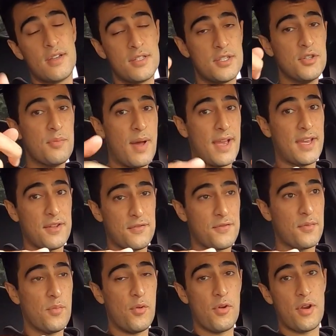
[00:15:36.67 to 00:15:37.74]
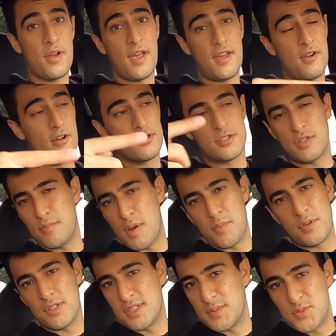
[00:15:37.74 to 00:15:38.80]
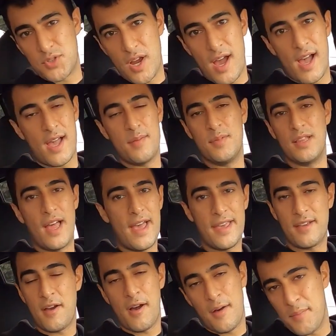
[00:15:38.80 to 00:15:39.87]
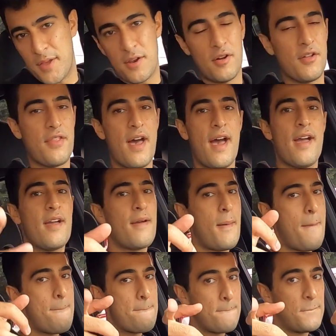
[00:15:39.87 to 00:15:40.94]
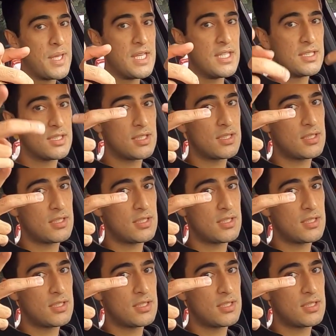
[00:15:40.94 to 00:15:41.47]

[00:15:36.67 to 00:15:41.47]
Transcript: Tune back in for more, and also remember to subscribe, like, comment, all that. Peace.